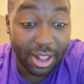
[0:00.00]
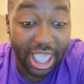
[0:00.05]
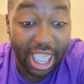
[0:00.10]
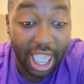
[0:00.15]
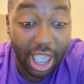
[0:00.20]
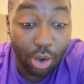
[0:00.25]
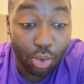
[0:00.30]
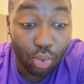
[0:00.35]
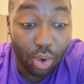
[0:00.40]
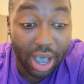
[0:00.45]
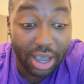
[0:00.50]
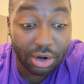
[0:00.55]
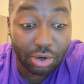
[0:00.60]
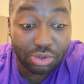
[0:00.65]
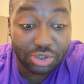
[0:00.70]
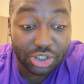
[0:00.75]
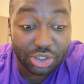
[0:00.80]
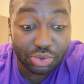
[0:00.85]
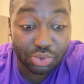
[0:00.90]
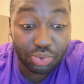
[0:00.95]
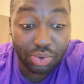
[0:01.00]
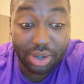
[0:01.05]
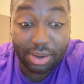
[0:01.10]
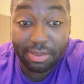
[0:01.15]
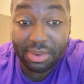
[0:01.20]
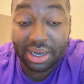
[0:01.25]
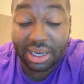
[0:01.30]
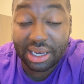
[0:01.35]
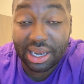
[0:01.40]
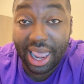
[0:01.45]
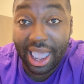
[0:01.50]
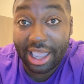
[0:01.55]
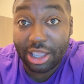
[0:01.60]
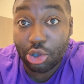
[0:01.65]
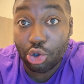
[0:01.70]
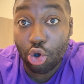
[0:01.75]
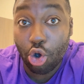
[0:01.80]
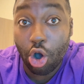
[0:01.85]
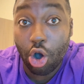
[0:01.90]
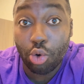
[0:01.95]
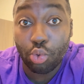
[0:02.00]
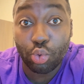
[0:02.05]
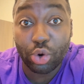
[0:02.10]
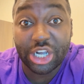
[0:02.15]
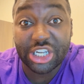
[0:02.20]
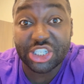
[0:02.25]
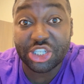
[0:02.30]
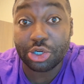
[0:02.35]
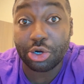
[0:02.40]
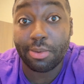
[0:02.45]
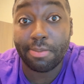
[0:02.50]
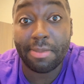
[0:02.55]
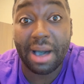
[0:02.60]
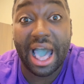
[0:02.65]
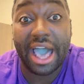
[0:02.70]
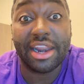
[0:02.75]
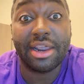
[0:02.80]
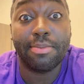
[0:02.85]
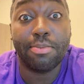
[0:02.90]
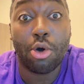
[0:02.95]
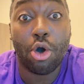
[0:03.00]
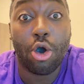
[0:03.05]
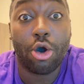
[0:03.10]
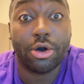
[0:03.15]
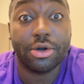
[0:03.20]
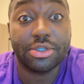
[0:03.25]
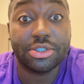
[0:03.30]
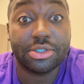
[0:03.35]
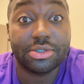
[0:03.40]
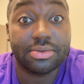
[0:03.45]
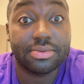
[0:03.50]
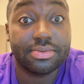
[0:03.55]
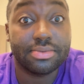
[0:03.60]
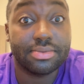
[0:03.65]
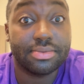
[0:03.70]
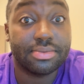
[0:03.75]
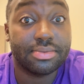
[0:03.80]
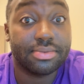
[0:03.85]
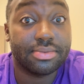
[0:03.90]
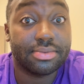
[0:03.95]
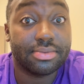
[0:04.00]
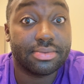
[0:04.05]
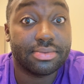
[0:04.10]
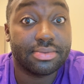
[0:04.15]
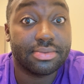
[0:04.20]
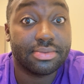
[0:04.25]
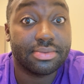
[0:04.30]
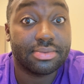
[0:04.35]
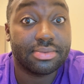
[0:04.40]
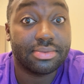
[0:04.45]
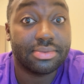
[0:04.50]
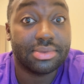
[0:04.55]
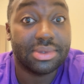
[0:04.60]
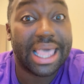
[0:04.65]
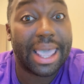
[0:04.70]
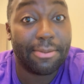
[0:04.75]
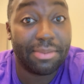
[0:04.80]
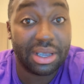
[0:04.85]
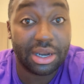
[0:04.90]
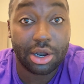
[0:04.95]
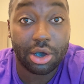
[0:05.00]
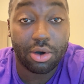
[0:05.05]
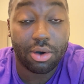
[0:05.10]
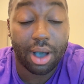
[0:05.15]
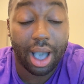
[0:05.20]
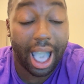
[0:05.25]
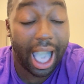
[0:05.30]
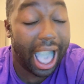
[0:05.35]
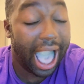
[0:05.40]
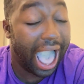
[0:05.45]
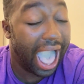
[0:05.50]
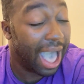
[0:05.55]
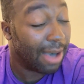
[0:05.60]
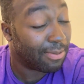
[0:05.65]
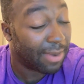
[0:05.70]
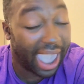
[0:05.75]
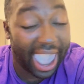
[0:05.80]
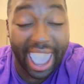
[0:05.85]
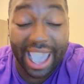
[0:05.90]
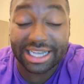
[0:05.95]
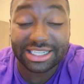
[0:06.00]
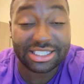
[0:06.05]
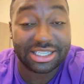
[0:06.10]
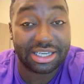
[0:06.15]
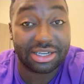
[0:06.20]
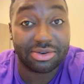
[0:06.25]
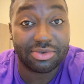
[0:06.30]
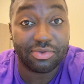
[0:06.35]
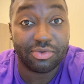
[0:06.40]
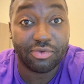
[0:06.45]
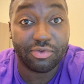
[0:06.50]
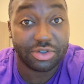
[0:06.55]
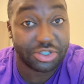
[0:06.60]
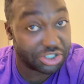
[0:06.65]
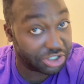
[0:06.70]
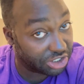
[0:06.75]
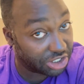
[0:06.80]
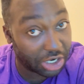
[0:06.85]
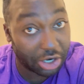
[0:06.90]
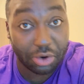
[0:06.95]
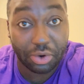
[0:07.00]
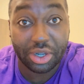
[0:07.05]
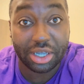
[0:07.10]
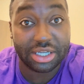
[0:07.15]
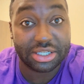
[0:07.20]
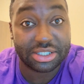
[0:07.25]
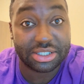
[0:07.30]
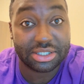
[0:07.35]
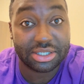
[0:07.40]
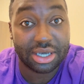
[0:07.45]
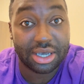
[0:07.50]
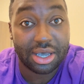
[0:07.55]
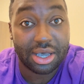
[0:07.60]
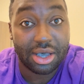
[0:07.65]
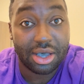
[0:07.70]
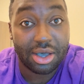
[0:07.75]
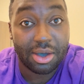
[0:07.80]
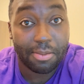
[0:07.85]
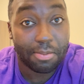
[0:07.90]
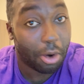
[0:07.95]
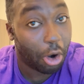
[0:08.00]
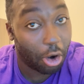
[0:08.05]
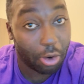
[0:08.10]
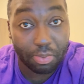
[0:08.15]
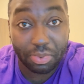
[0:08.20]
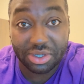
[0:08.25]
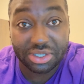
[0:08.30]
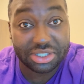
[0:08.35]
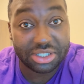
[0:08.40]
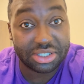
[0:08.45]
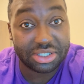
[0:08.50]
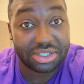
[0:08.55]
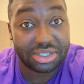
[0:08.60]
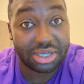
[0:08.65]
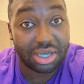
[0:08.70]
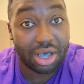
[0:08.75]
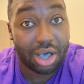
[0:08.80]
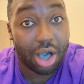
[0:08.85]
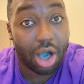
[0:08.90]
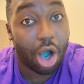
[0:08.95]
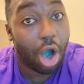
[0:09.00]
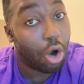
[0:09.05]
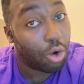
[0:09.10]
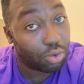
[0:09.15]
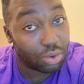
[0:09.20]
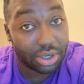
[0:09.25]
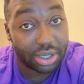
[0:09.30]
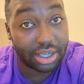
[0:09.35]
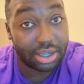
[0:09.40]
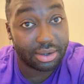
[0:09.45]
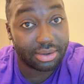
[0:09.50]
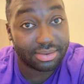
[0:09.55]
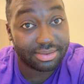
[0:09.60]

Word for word: And why don't you women like your original body parts? Let me know. I'm asking for serious purposes only.